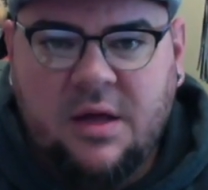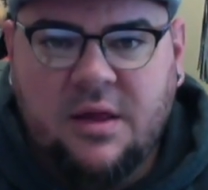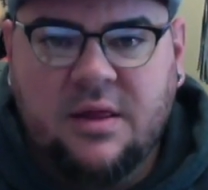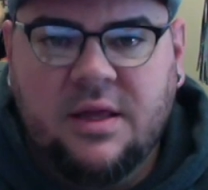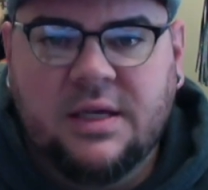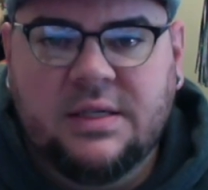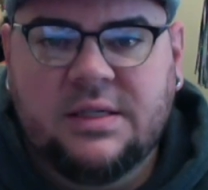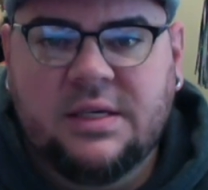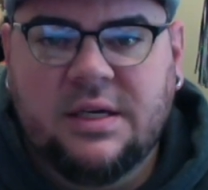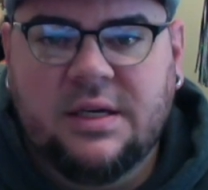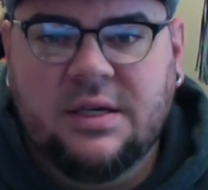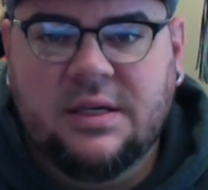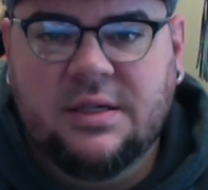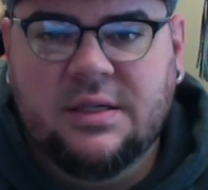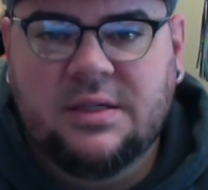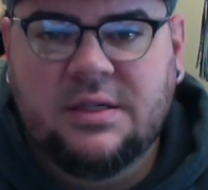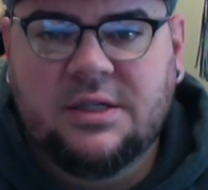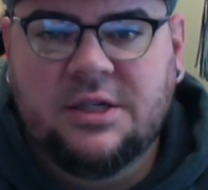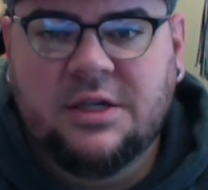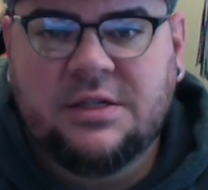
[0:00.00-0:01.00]
This
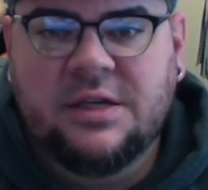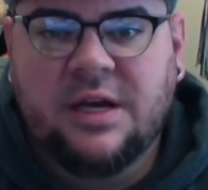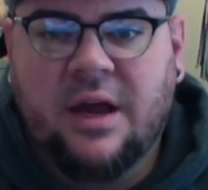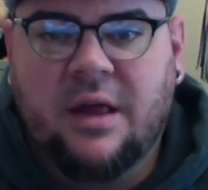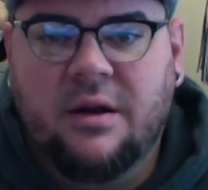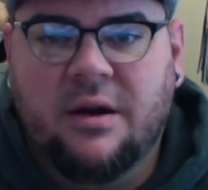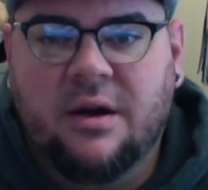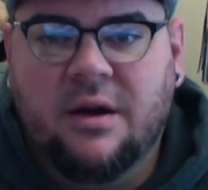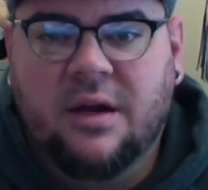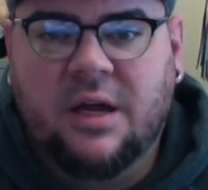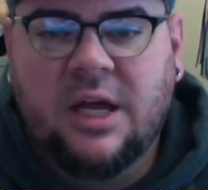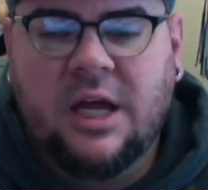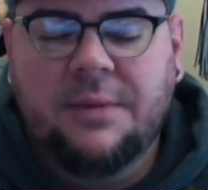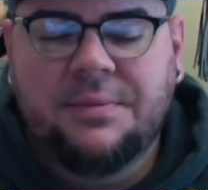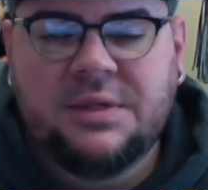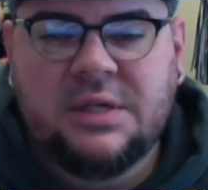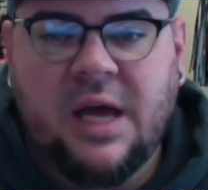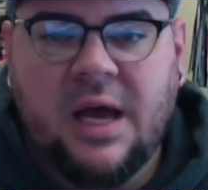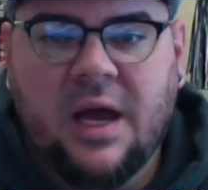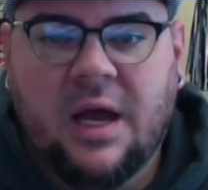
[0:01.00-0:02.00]
is just another
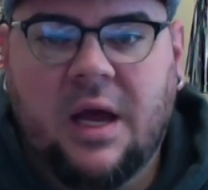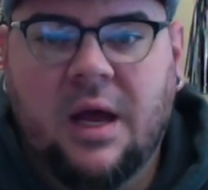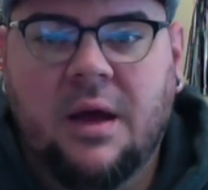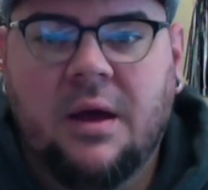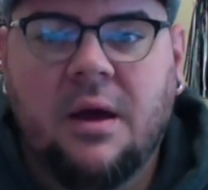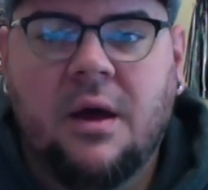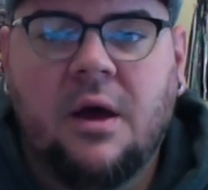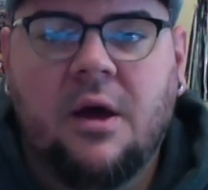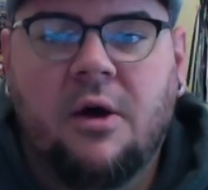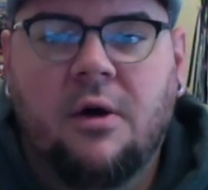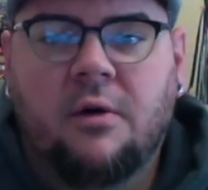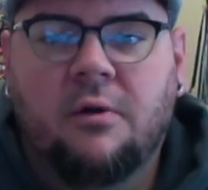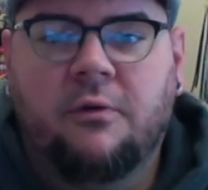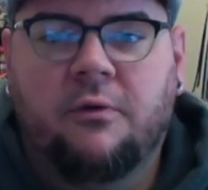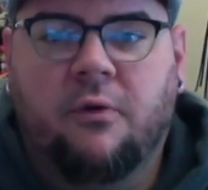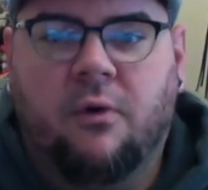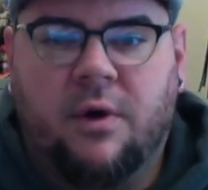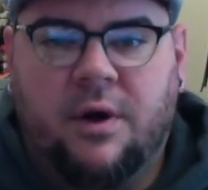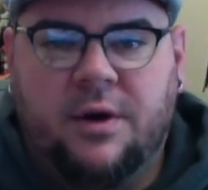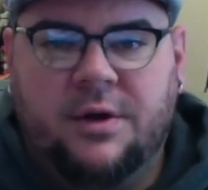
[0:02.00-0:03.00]
keepsake
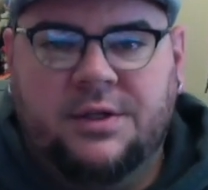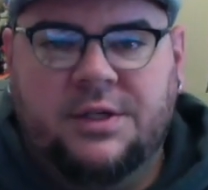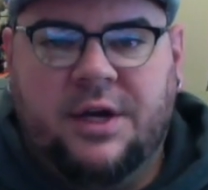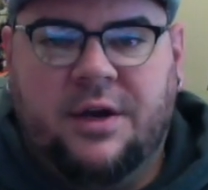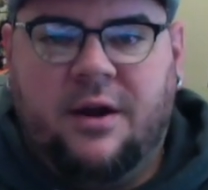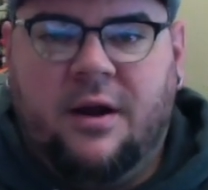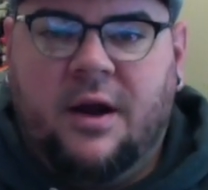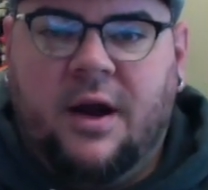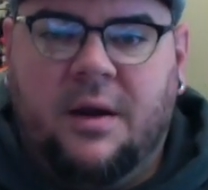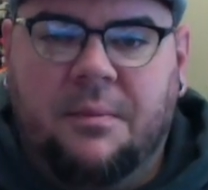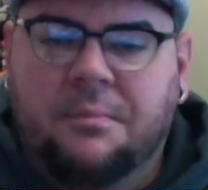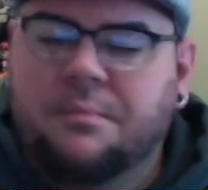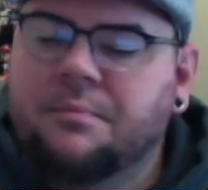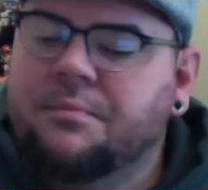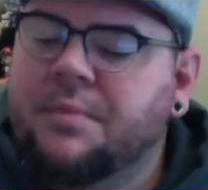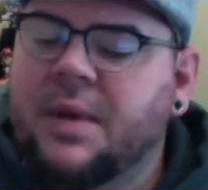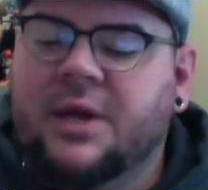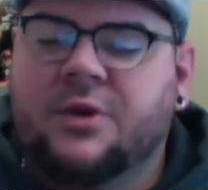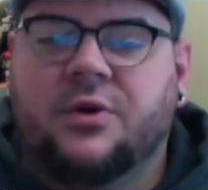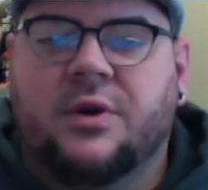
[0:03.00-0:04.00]
for your senior year.
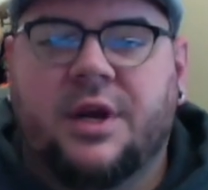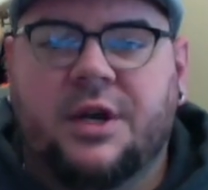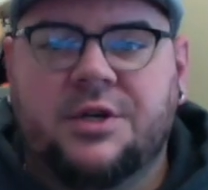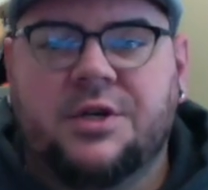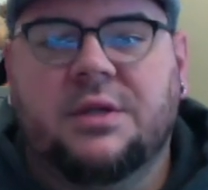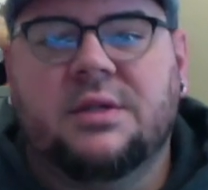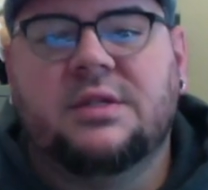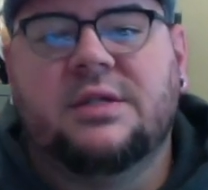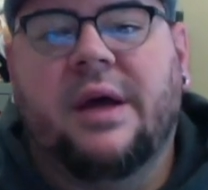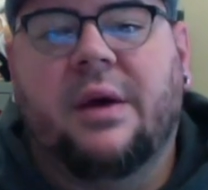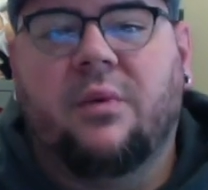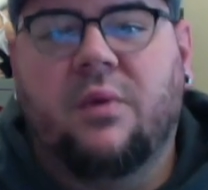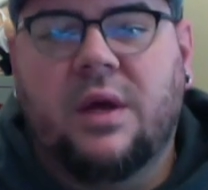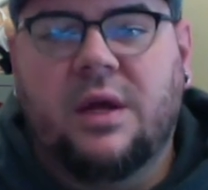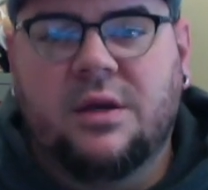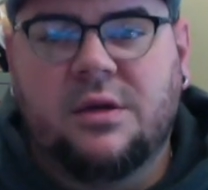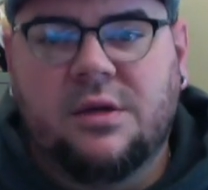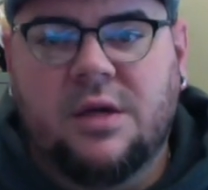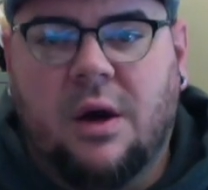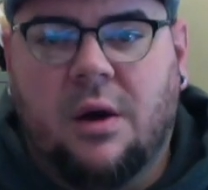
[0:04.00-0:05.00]
Big traditions that we
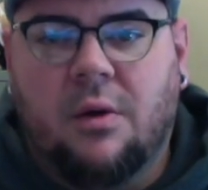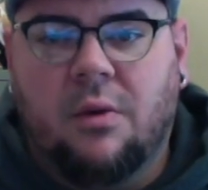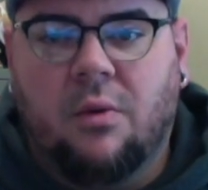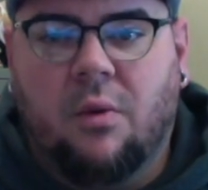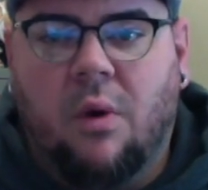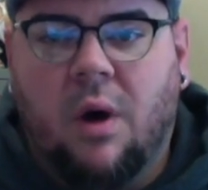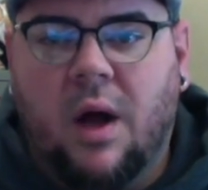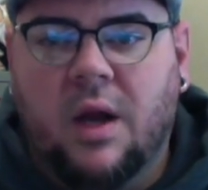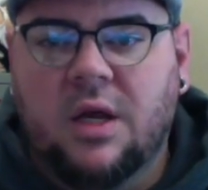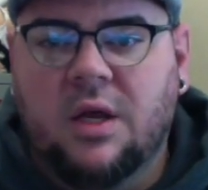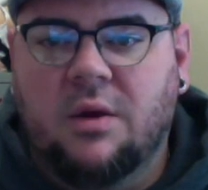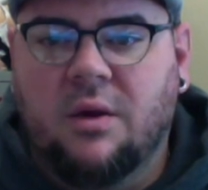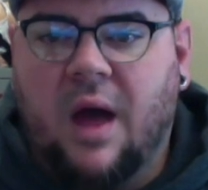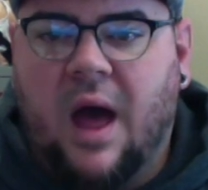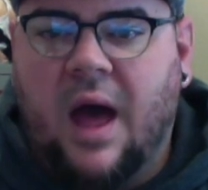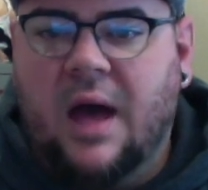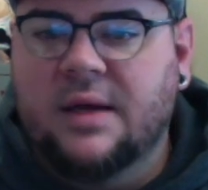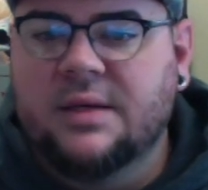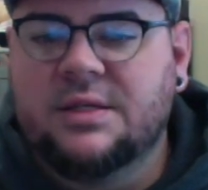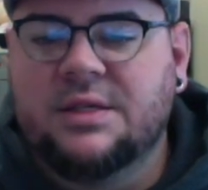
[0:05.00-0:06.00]
don't want you
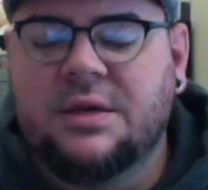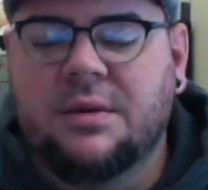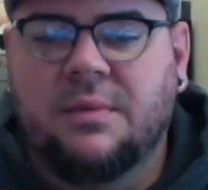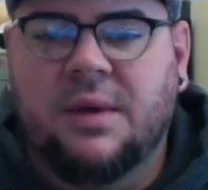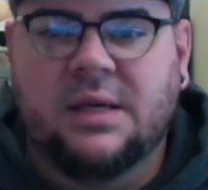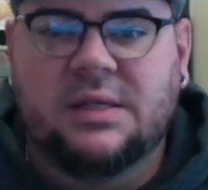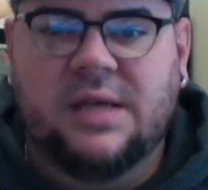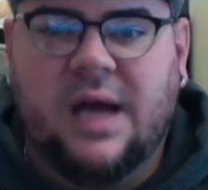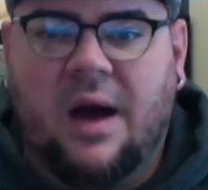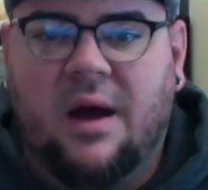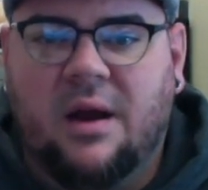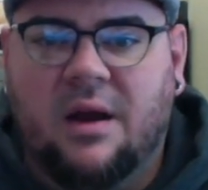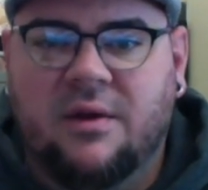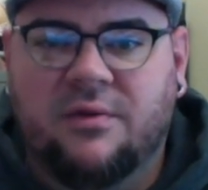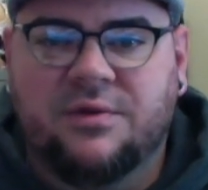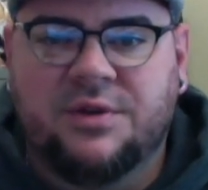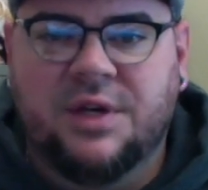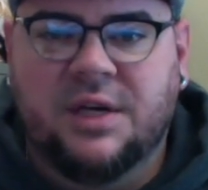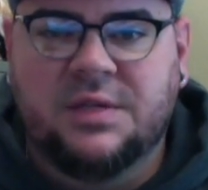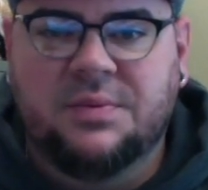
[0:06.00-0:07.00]
guys to miss out
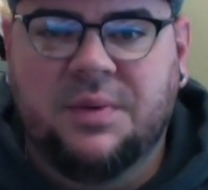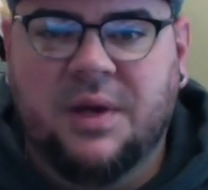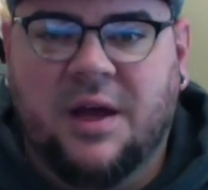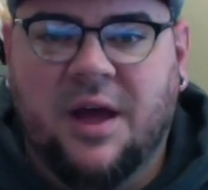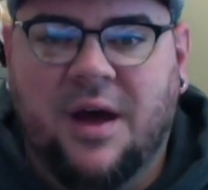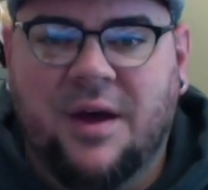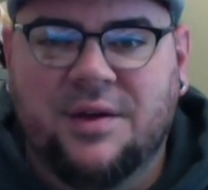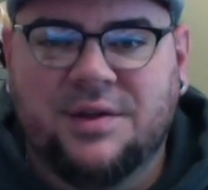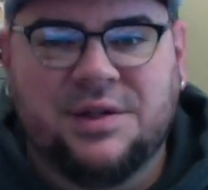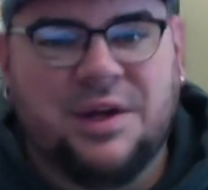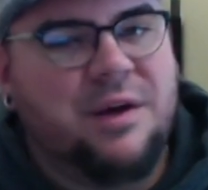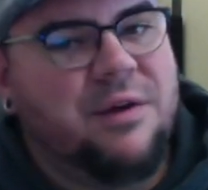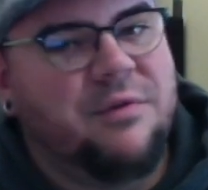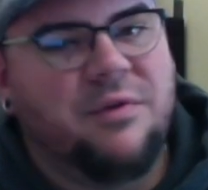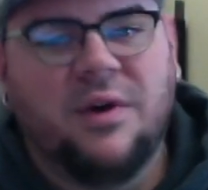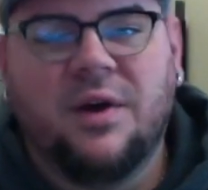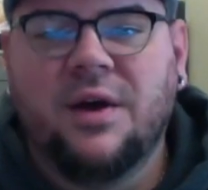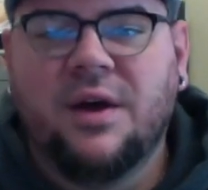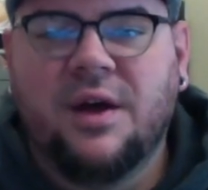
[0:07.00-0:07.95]
of just because of